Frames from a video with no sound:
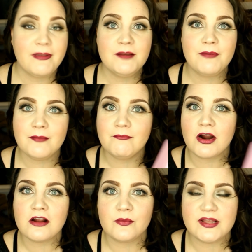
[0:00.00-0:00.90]
made by
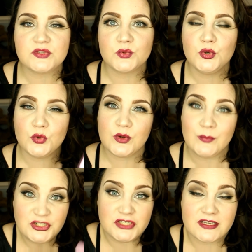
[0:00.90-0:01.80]
Markwins,
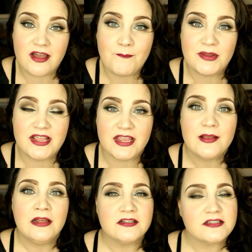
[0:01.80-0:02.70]
which is the
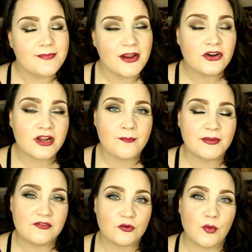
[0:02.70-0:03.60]
company, it's the parent
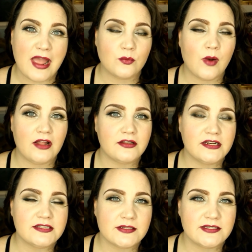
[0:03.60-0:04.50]
company for Wet n Wild,
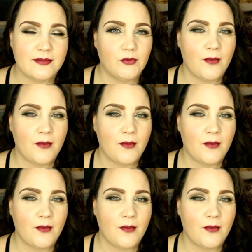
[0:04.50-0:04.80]
and it's the same